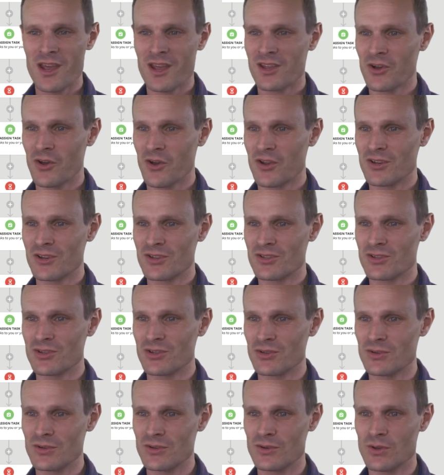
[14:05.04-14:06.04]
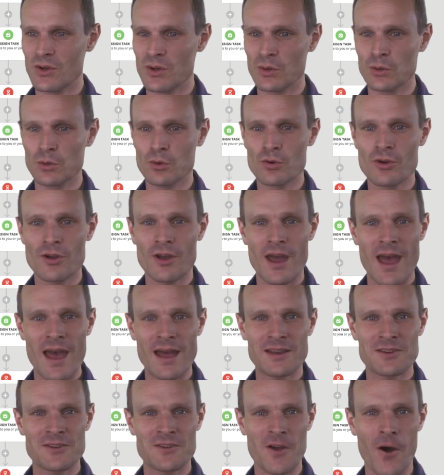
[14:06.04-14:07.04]
going to look
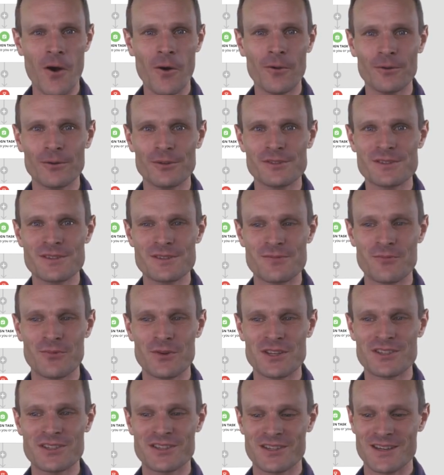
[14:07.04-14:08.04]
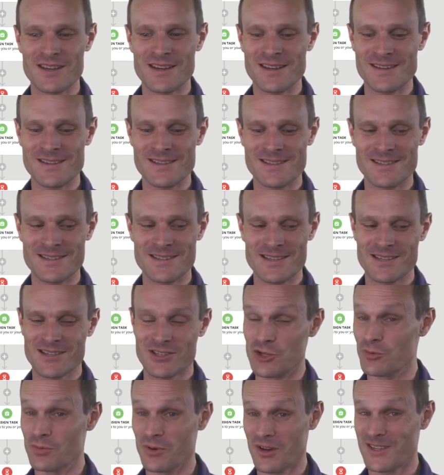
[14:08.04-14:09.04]
at goals, which is
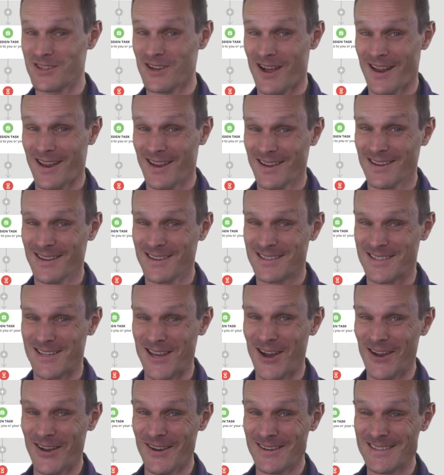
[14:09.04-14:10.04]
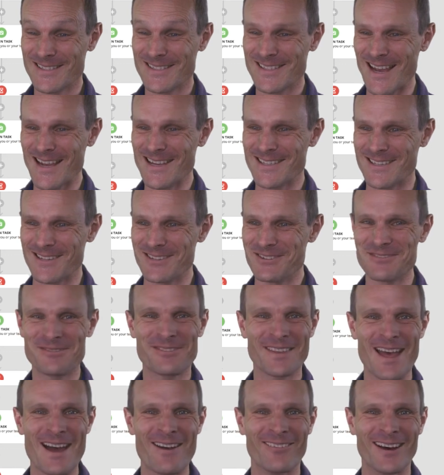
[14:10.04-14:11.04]
super exciting. So stay tuned
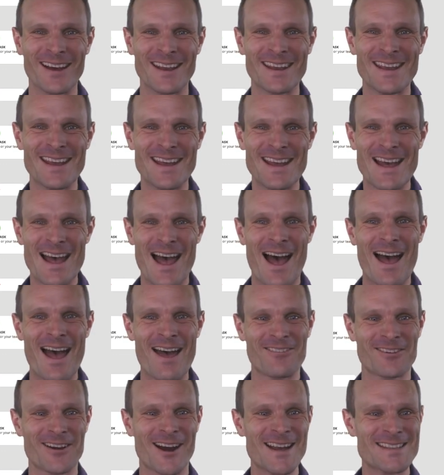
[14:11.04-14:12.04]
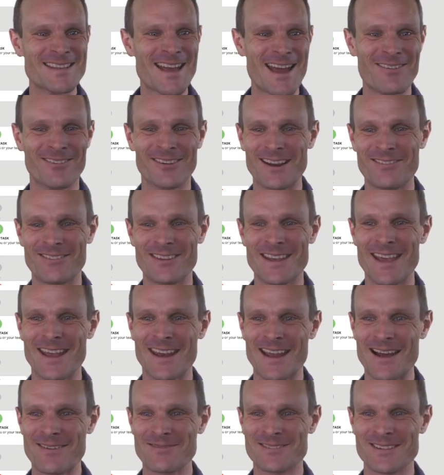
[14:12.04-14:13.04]
for that one. Have a great day, whatever you're
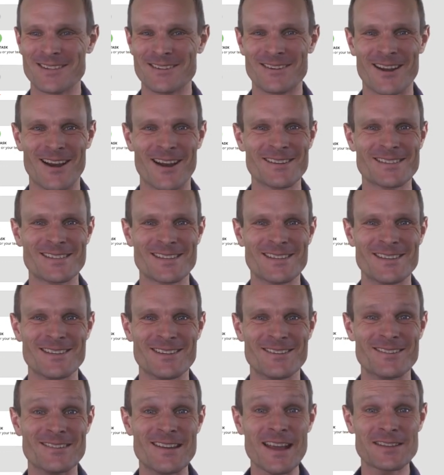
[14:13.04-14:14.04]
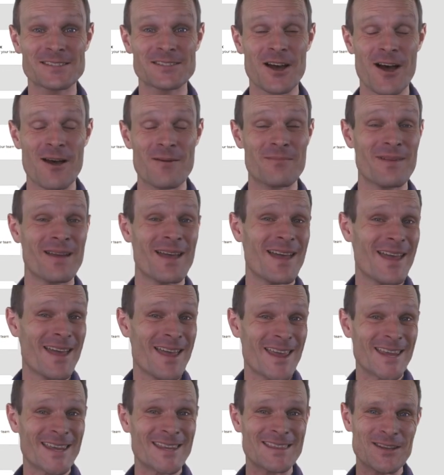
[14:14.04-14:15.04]
getting up to, and I'll see you next time
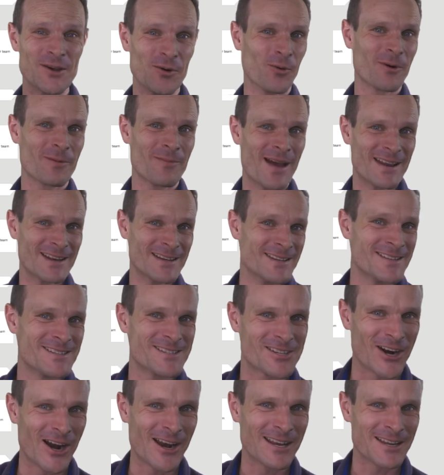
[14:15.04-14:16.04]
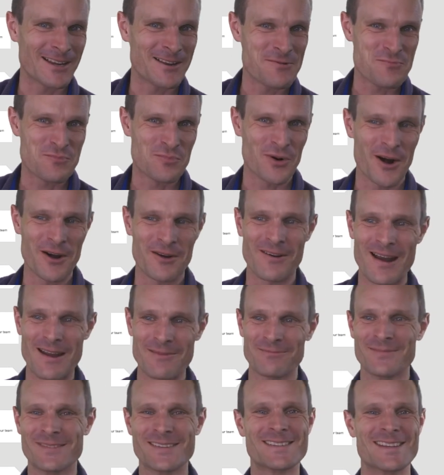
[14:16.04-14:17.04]
in the automated training
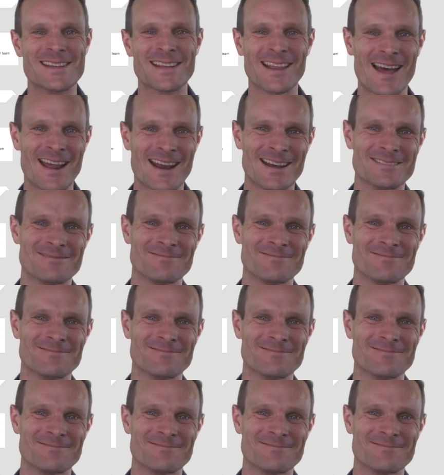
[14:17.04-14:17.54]
program. See you later.